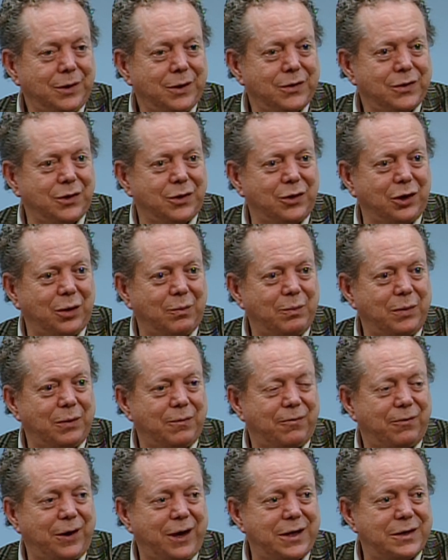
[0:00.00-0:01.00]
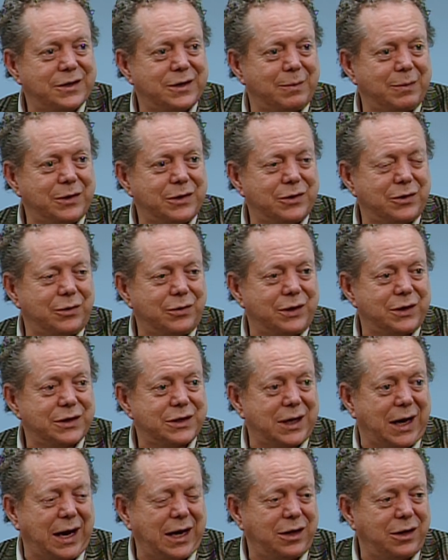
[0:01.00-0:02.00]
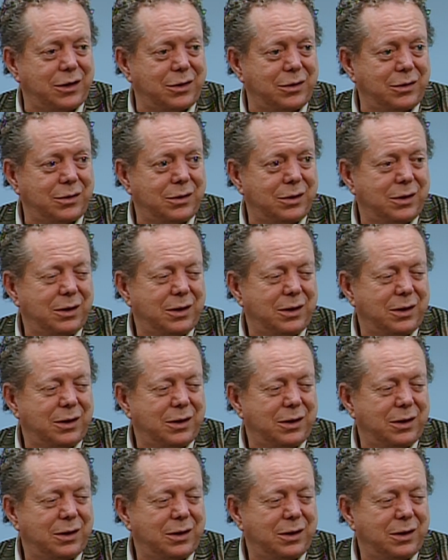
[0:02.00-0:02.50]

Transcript: So don't be afraid somebody's going to dislike you